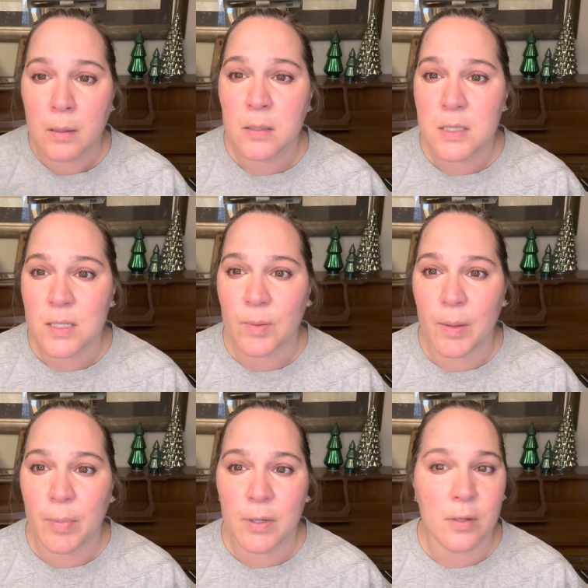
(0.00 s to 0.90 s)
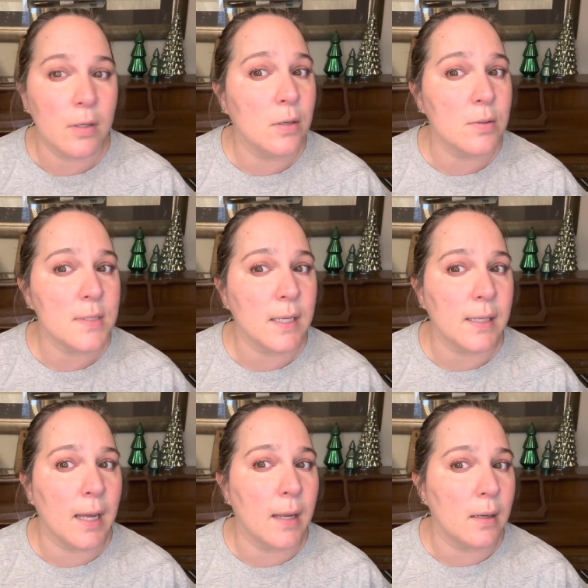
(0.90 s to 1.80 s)
swipe under the nose like
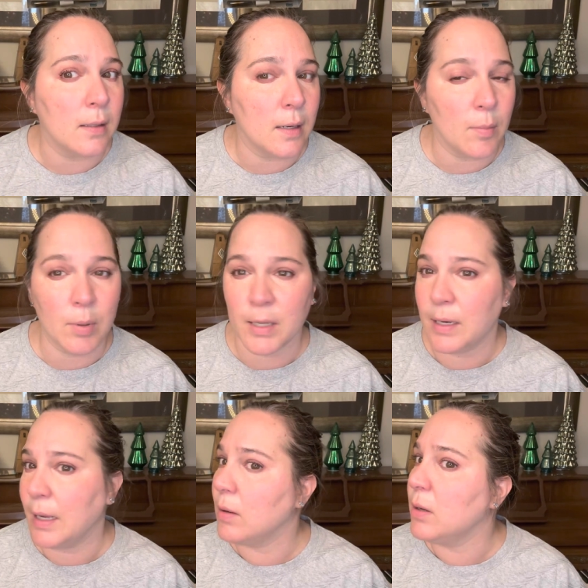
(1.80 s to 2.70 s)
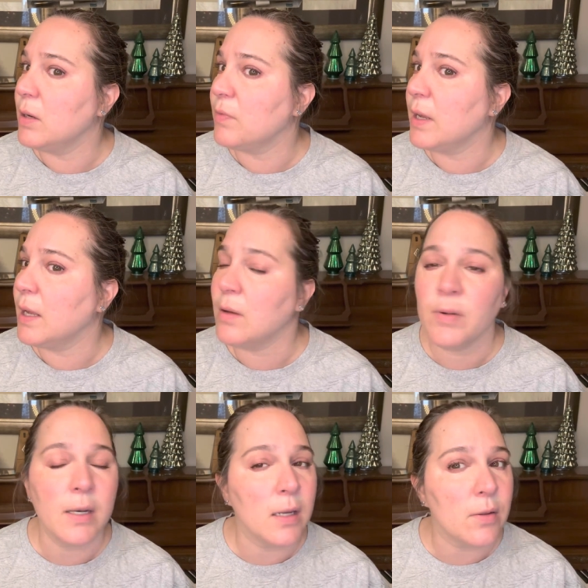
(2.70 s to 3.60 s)
that, and then I blend it out. And if I have
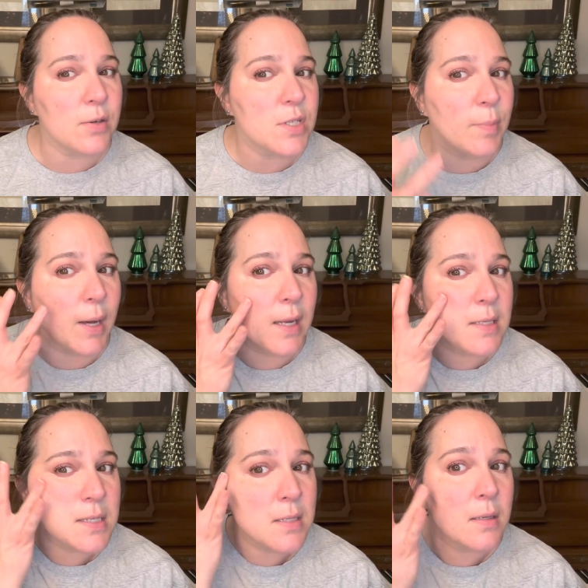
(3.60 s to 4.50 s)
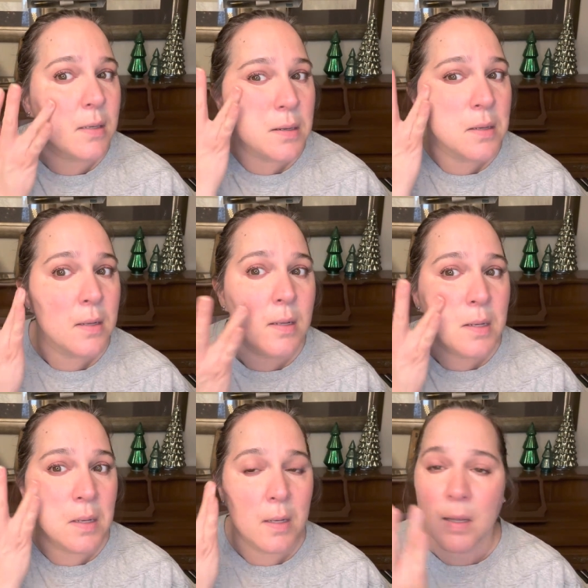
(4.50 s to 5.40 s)
any other spots,
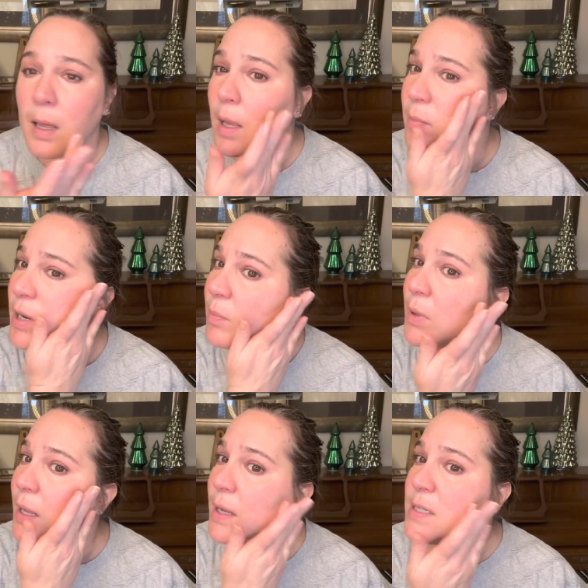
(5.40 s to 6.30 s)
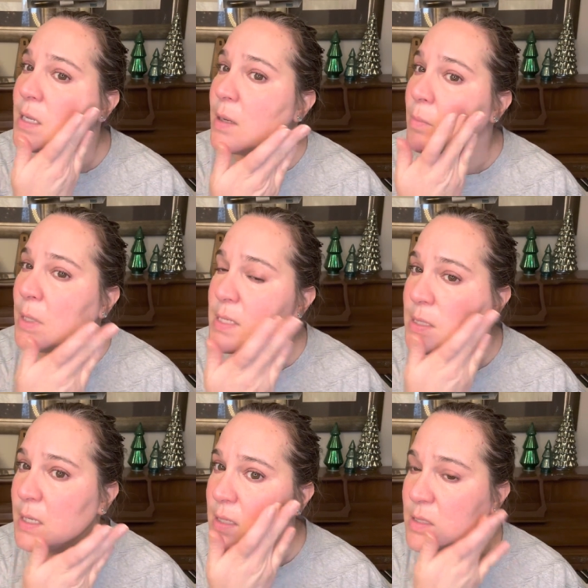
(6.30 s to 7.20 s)
I might apply some. My
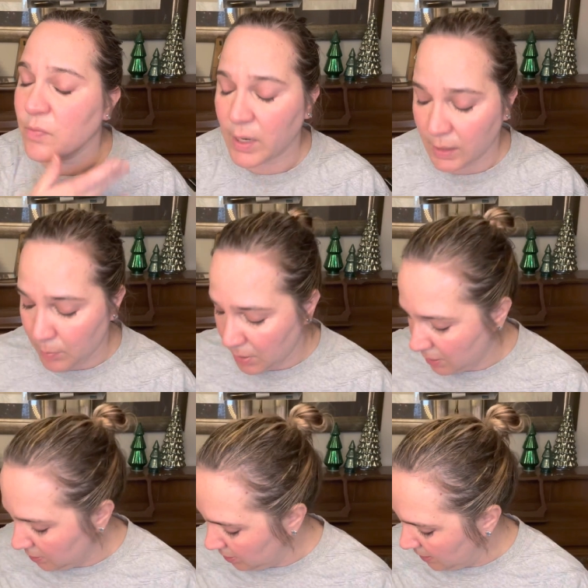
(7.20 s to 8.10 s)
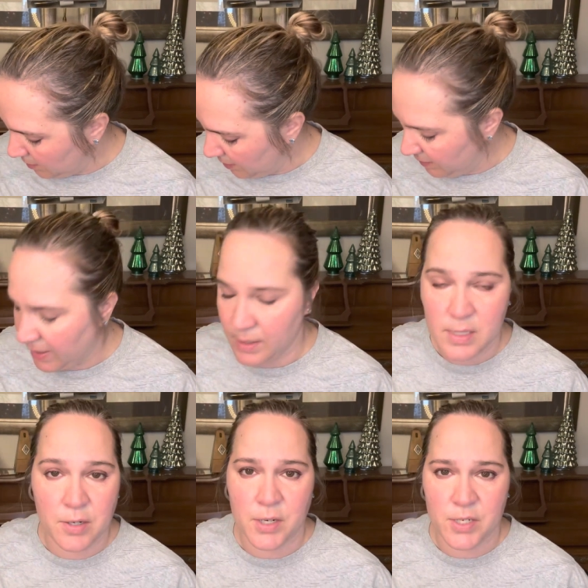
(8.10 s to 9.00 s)
skin's finally been clearing up. I've had a
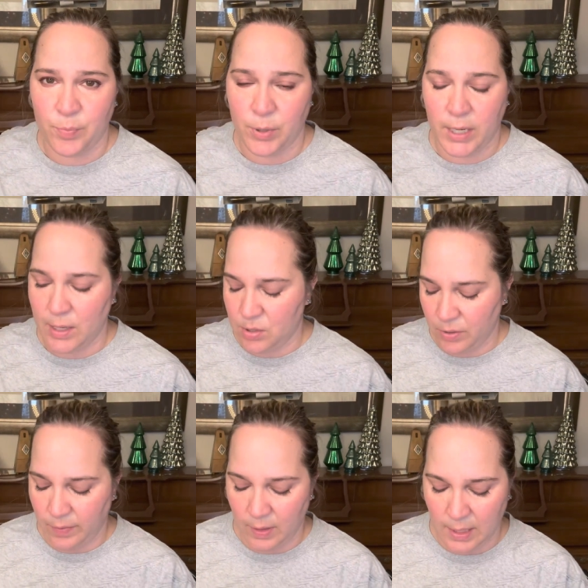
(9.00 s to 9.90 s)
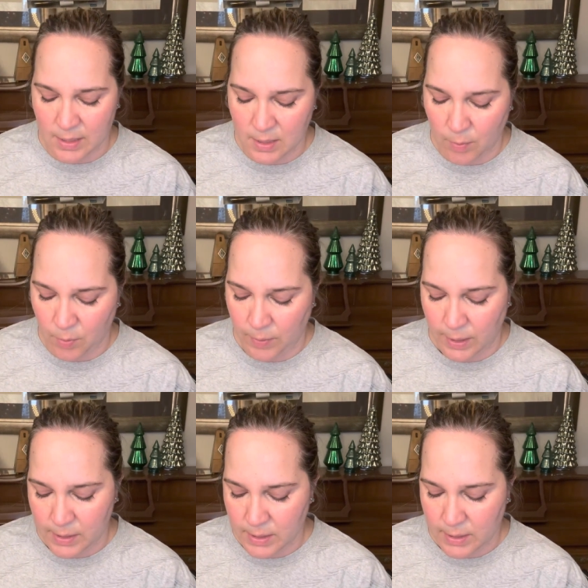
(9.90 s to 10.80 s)
series of breakouts over the last couple of
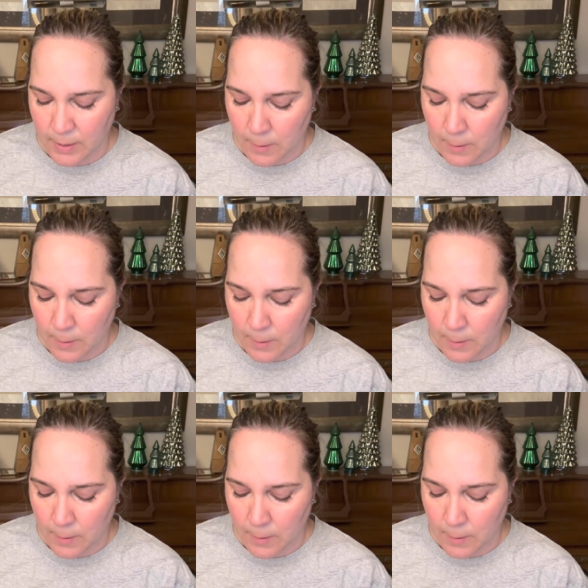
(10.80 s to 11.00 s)
weeks.